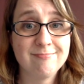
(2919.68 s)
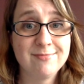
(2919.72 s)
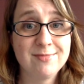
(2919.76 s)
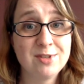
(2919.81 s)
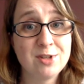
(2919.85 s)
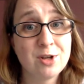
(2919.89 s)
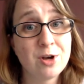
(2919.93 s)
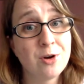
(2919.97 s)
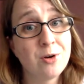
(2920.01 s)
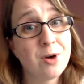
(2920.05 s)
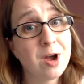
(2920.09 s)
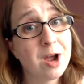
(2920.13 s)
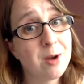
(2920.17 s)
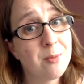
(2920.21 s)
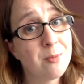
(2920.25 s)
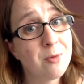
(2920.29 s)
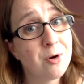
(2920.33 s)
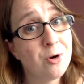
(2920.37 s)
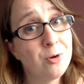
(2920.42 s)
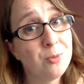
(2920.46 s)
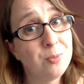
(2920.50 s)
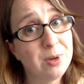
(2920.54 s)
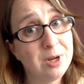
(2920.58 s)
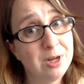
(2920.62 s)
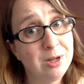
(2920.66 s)
so I'm
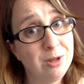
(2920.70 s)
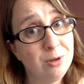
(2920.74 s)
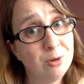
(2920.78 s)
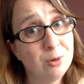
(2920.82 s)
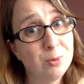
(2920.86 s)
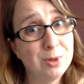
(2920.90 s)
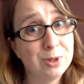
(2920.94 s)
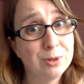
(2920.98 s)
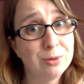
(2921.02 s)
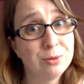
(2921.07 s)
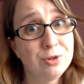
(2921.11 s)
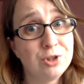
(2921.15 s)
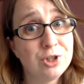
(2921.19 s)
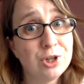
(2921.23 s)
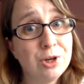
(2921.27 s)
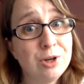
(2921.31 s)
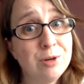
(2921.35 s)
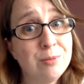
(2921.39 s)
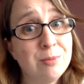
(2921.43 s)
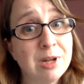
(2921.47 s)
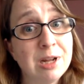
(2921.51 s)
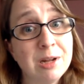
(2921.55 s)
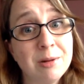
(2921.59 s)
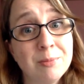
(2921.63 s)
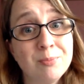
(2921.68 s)
hoping you will
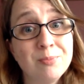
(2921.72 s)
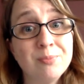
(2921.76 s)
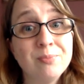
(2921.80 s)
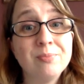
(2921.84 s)
join me.